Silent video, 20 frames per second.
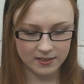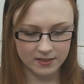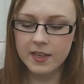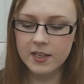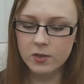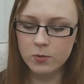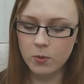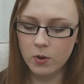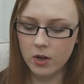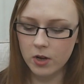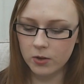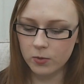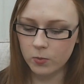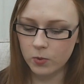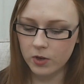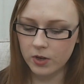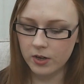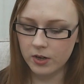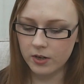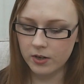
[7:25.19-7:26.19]
This
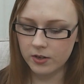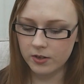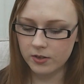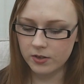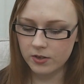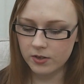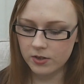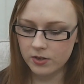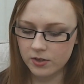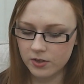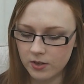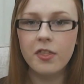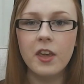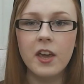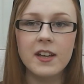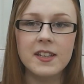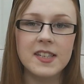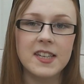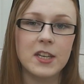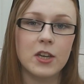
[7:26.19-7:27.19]
one was
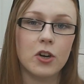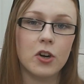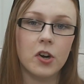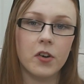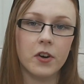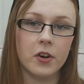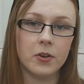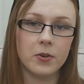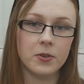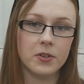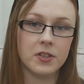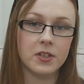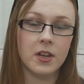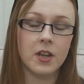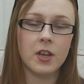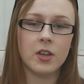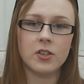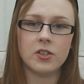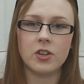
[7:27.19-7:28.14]
€30,